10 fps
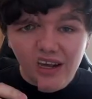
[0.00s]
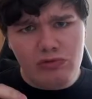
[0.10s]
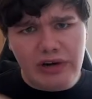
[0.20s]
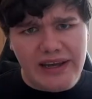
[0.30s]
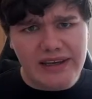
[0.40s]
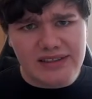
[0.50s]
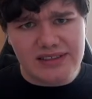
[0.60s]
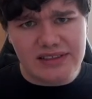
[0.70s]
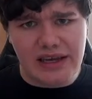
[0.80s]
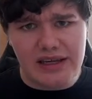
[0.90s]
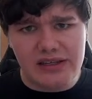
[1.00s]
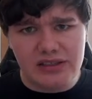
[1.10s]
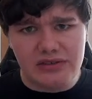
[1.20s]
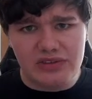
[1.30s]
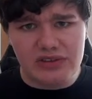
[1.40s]
Riot has kind
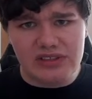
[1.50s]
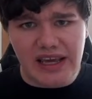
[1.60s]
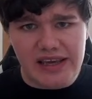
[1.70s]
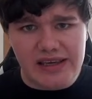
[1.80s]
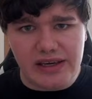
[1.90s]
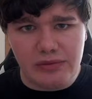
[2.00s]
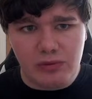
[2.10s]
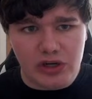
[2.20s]
of taken